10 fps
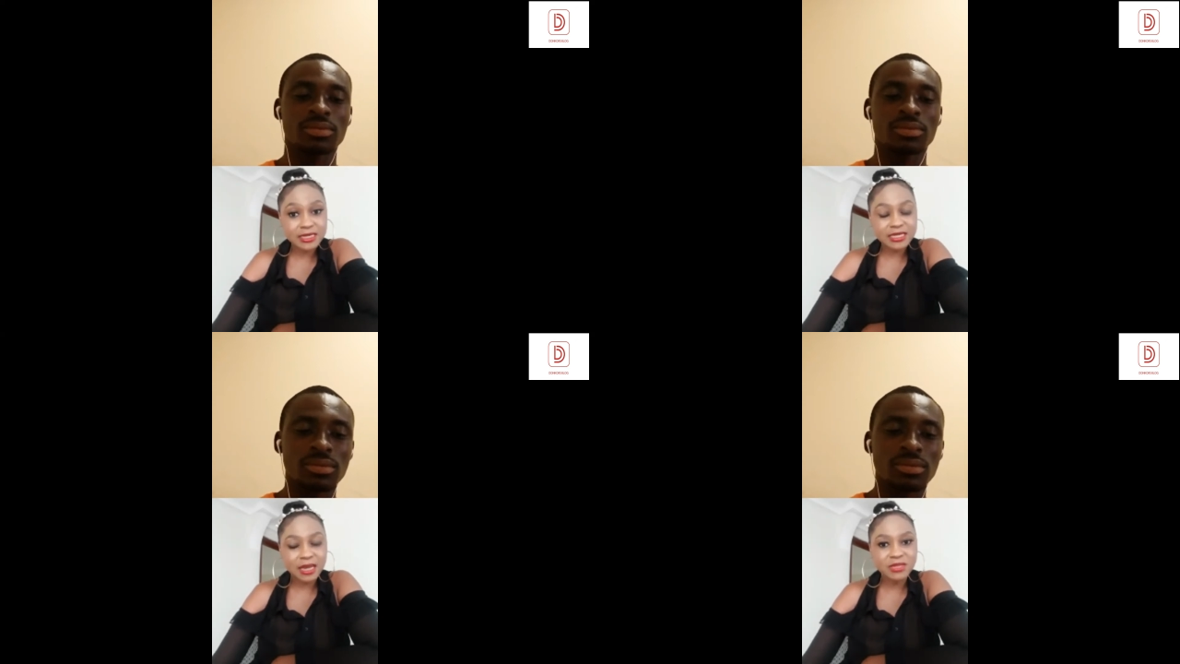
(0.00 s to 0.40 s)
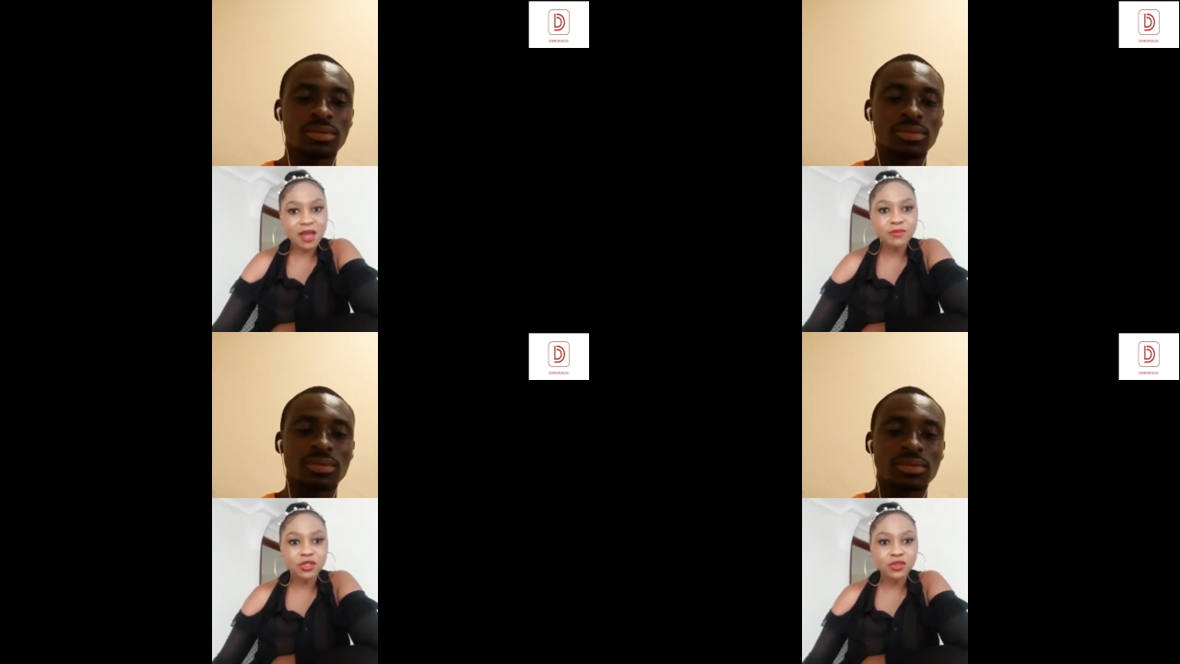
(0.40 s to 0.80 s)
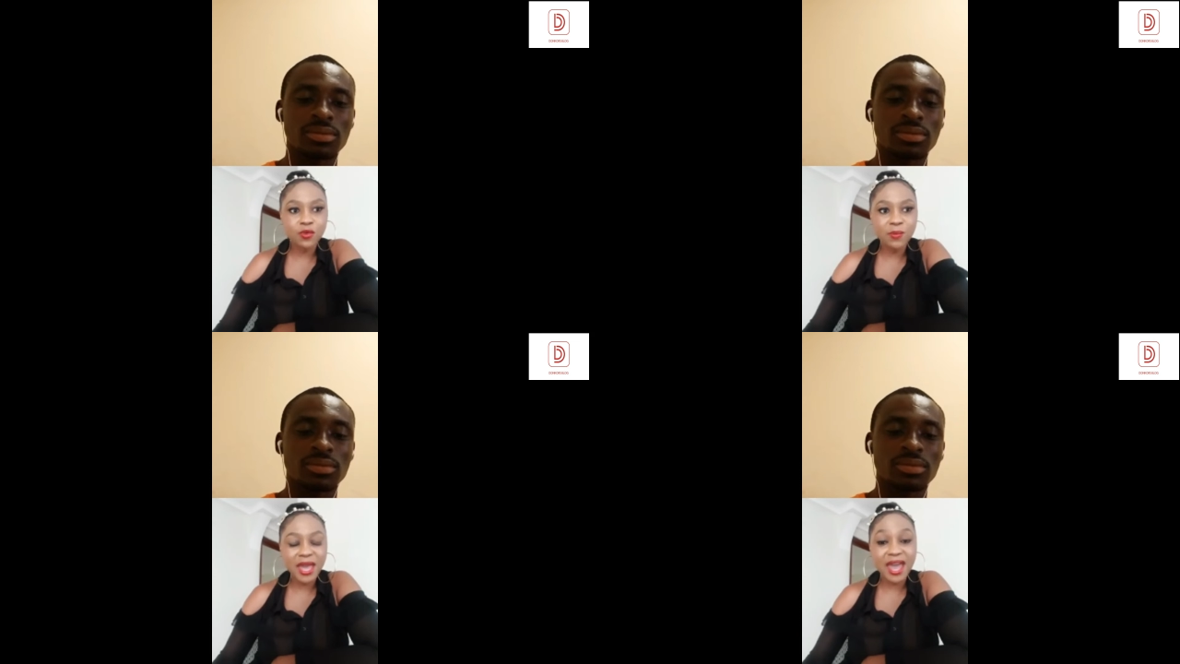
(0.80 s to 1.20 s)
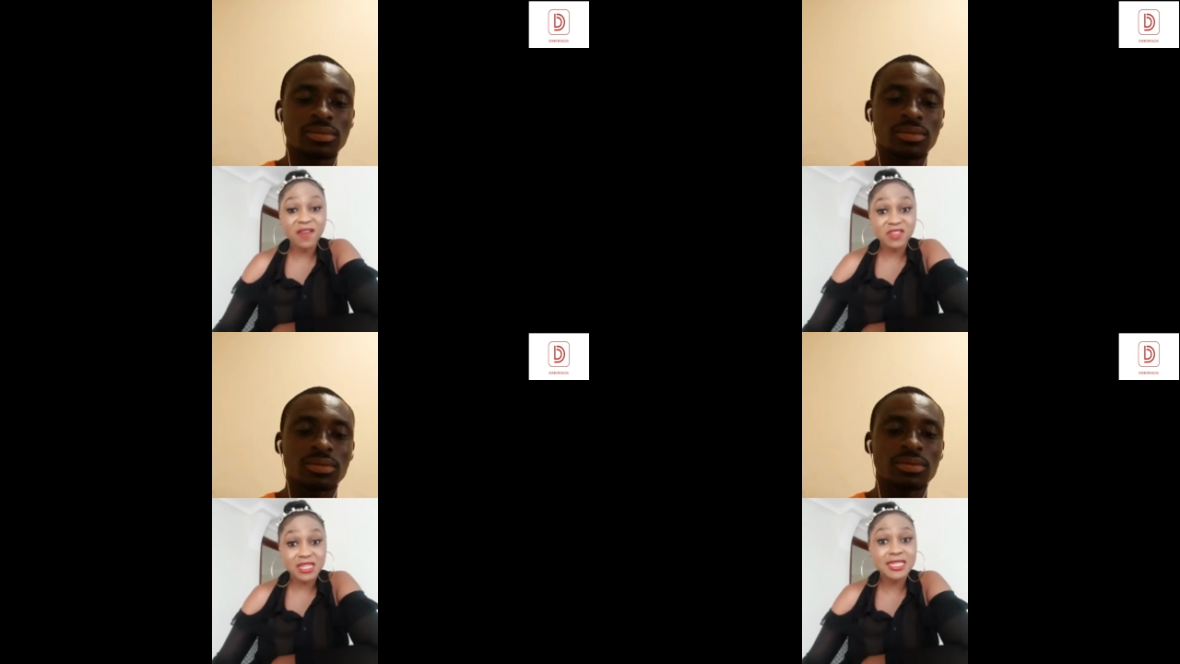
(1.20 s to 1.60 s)
Speaker 1: Sometimes you may have
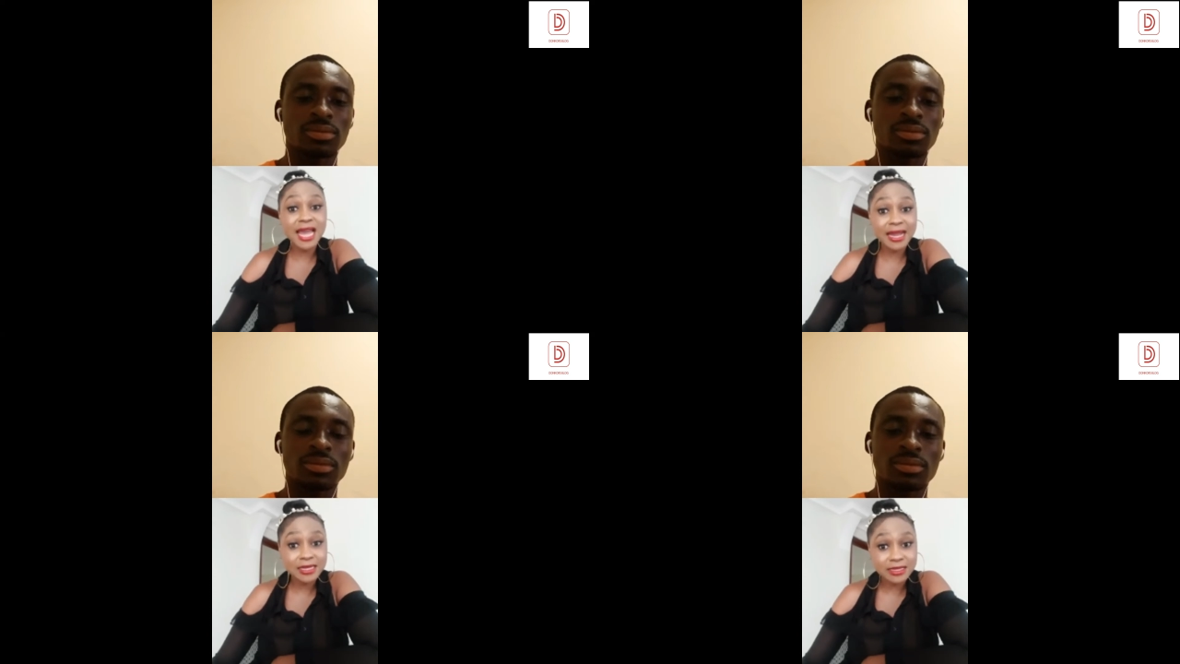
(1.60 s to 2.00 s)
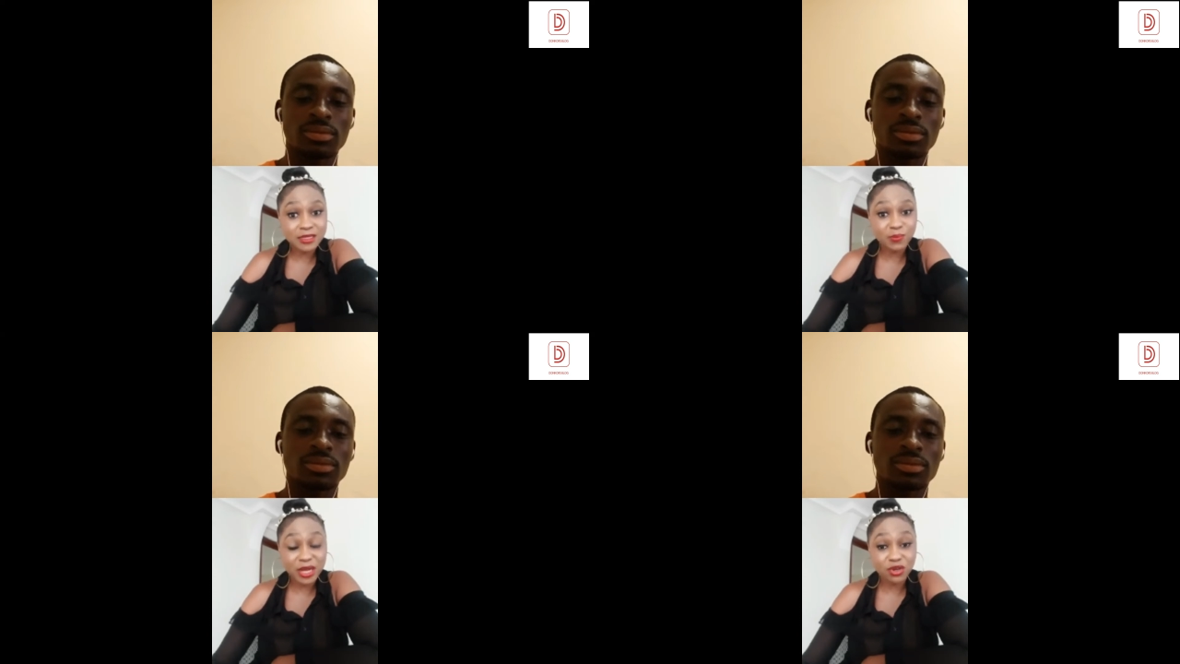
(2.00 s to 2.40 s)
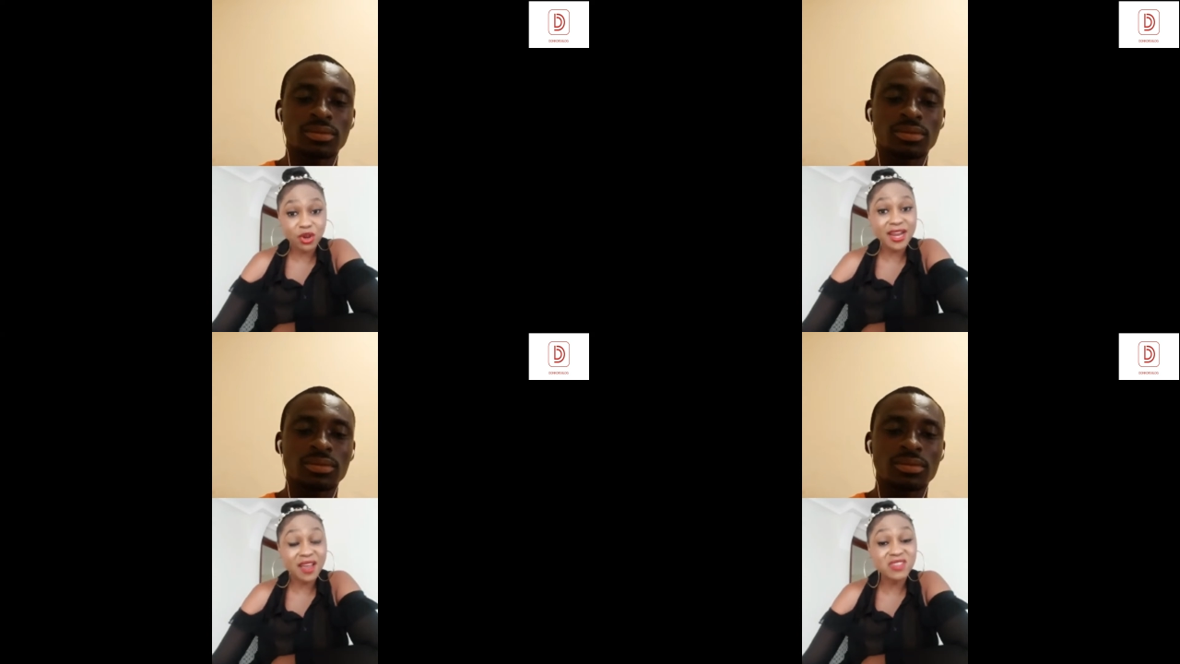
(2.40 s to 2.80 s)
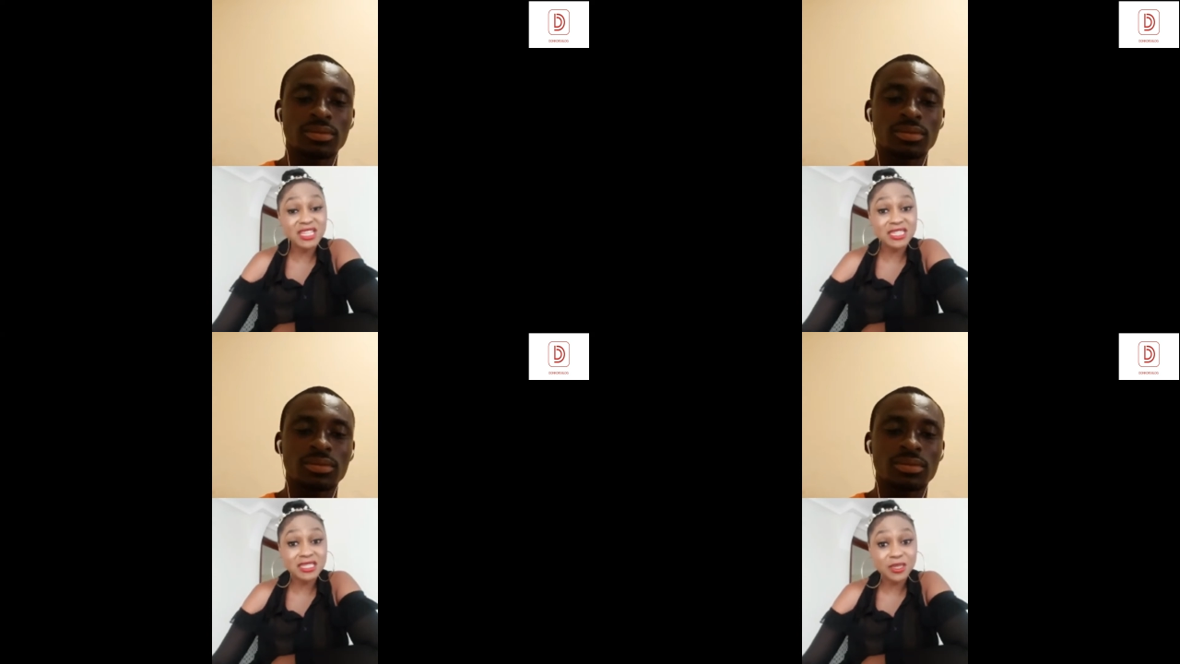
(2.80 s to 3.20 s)
the talents but not have the
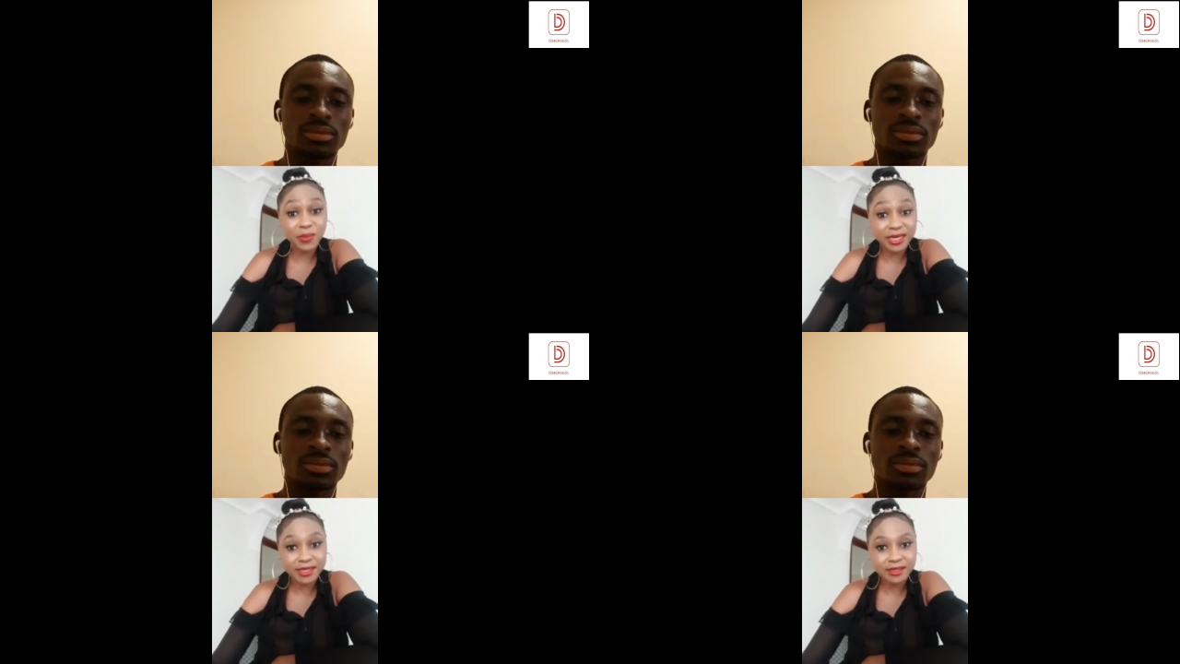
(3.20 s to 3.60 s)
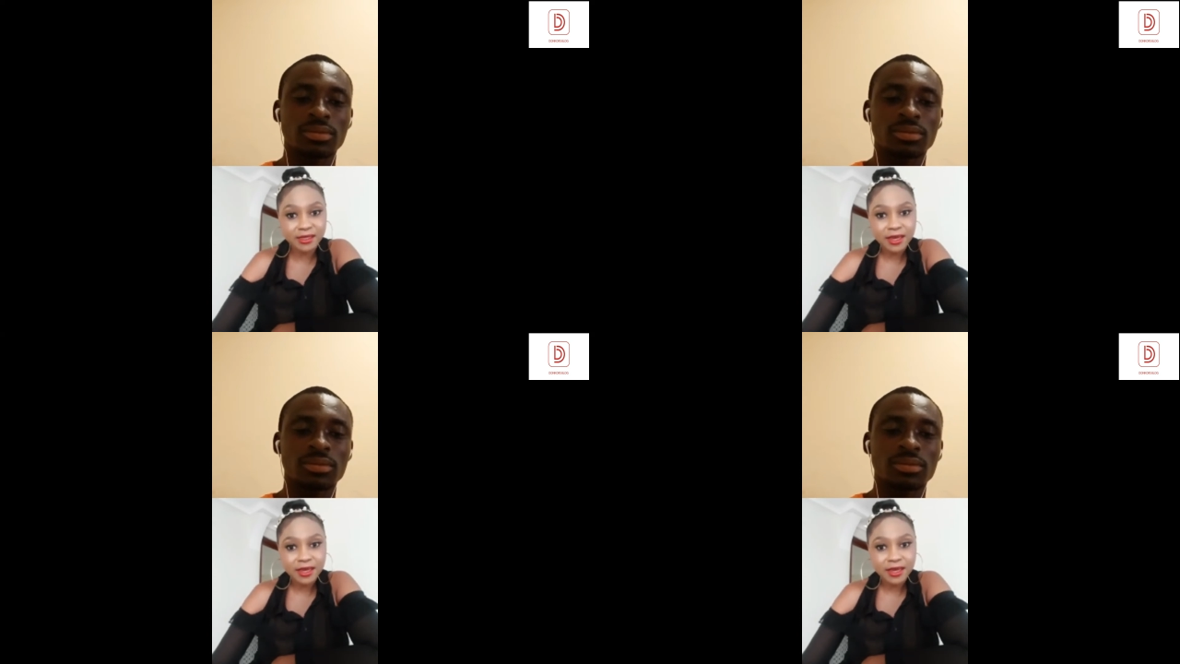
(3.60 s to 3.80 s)
discipline